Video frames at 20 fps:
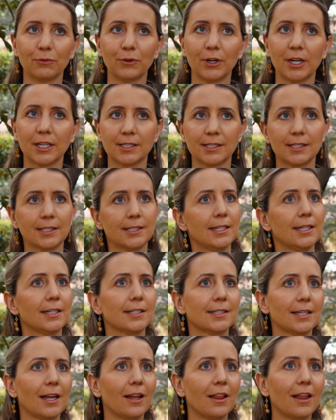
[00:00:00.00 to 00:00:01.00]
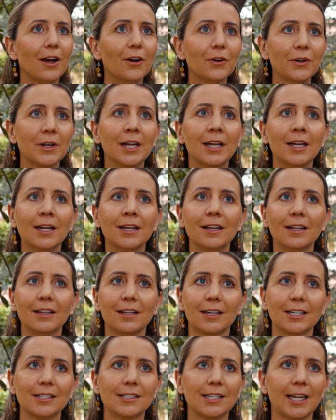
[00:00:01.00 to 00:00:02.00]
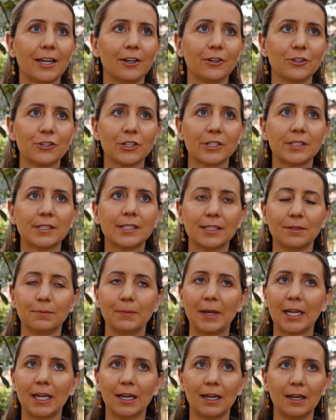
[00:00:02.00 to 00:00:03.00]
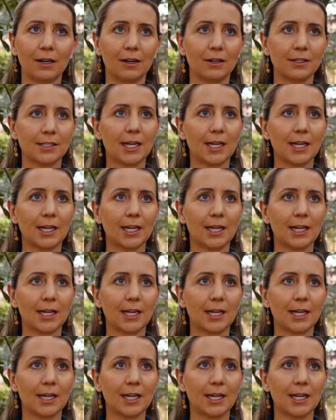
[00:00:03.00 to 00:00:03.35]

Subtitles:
for us to see a sellout. The container just didn't make it in on